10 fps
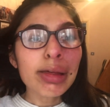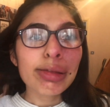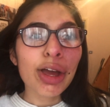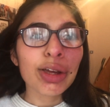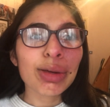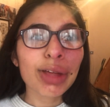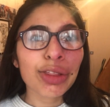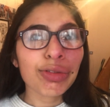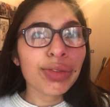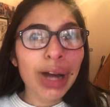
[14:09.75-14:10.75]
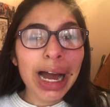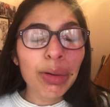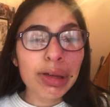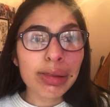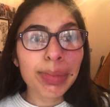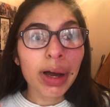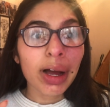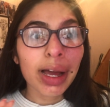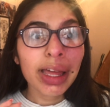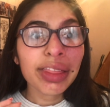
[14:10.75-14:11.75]
so it was like 3 4 hours but
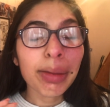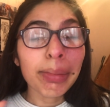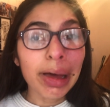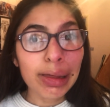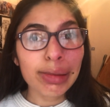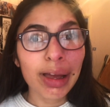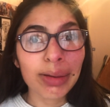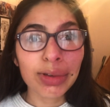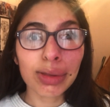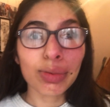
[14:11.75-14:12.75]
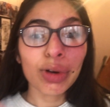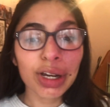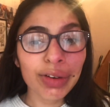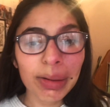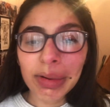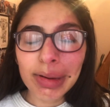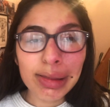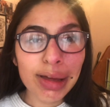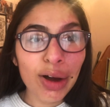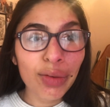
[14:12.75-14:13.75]
I had the best time just walking around by
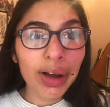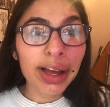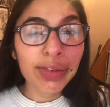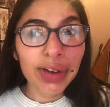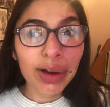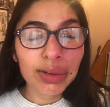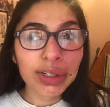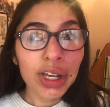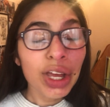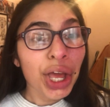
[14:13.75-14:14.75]
myself I found